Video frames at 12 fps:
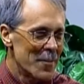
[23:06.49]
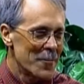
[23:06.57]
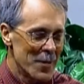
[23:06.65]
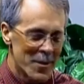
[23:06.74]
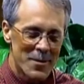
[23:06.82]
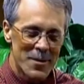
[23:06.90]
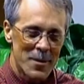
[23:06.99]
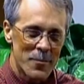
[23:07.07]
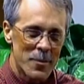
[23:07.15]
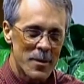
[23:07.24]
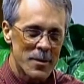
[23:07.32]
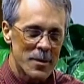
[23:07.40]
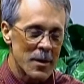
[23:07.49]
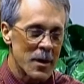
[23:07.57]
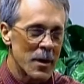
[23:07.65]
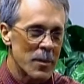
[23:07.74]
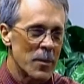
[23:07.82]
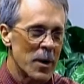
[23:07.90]
I was. I
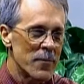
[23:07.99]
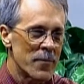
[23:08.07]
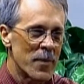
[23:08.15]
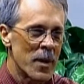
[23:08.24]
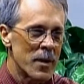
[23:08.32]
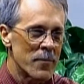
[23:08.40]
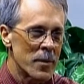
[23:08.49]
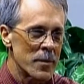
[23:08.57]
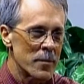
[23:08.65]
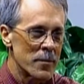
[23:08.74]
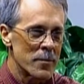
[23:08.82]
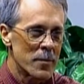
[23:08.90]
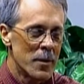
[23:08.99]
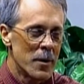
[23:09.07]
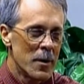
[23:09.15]
had about 5 other